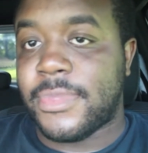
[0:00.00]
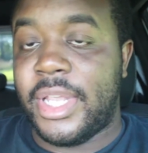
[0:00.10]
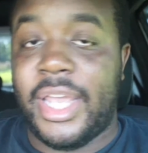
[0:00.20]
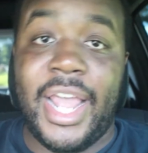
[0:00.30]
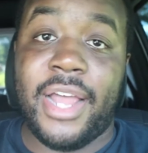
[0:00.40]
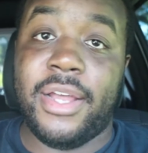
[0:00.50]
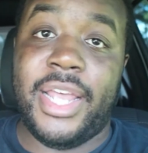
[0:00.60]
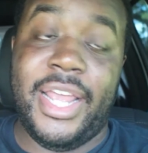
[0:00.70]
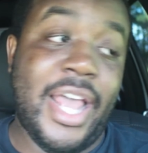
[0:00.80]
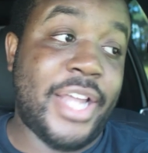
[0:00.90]

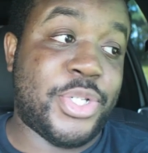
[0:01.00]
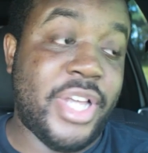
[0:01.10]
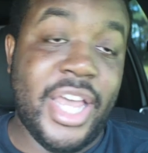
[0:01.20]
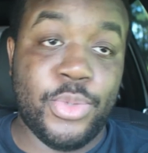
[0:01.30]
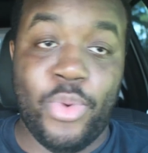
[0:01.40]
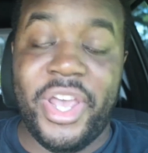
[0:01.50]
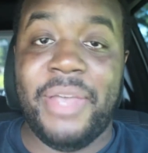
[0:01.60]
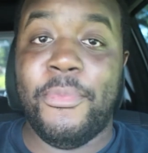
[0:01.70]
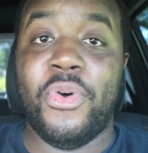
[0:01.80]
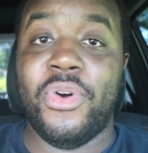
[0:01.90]
It actually has
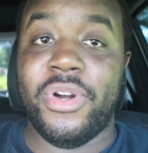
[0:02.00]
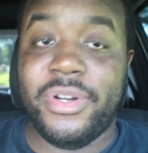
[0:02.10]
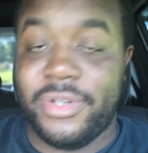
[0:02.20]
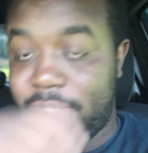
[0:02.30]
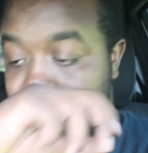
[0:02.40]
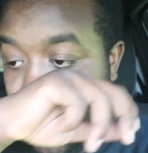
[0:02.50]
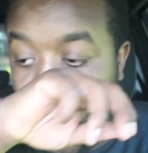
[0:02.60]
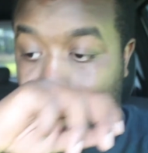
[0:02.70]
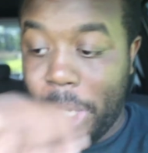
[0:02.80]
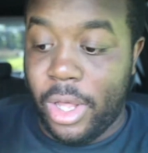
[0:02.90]
way more
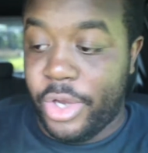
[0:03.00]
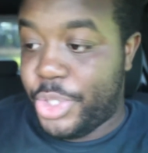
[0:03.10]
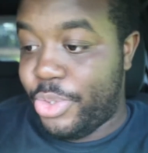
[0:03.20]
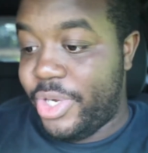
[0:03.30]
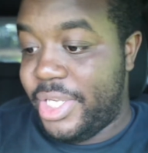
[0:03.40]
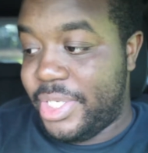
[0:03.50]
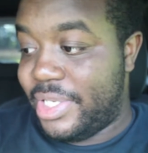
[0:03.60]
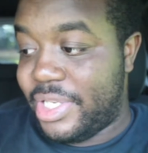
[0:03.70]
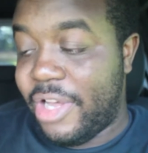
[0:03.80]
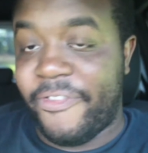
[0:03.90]
luxuries
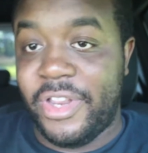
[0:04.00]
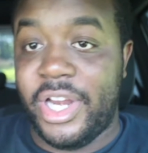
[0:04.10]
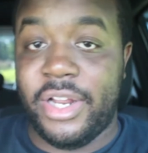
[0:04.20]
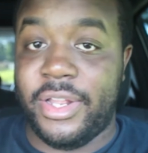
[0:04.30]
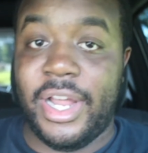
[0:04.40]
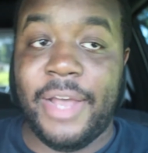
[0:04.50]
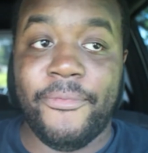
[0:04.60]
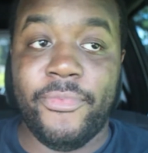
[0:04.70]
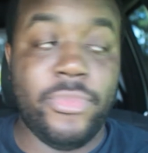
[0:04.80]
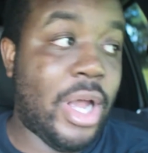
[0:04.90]
and stuff in here than
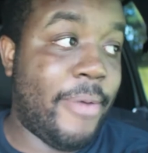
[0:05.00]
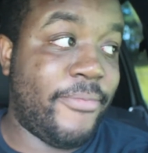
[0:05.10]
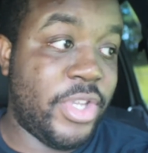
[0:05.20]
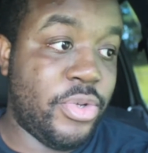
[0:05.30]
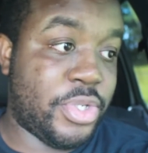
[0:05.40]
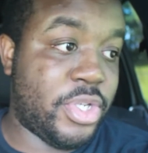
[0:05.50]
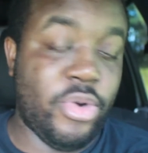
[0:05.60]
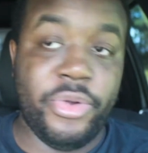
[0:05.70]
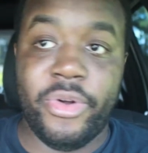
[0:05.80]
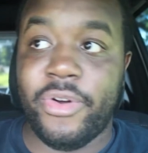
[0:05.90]
I'm used
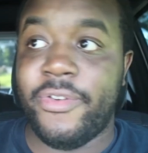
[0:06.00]
to, or